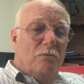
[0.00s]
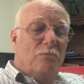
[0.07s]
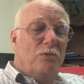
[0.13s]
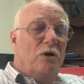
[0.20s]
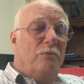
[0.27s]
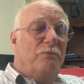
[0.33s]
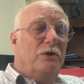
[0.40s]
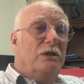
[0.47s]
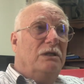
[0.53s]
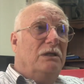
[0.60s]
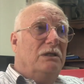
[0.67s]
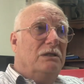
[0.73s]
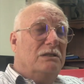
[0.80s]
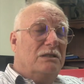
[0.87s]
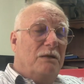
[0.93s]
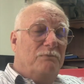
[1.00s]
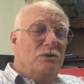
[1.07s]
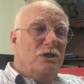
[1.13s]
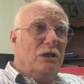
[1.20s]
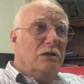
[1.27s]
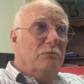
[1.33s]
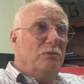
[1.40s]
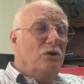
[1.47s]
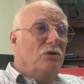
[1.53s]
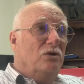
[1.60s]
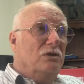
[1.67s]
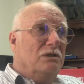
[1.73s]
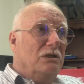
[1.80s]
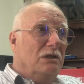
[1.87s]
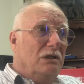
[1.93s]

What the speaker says: property subject, because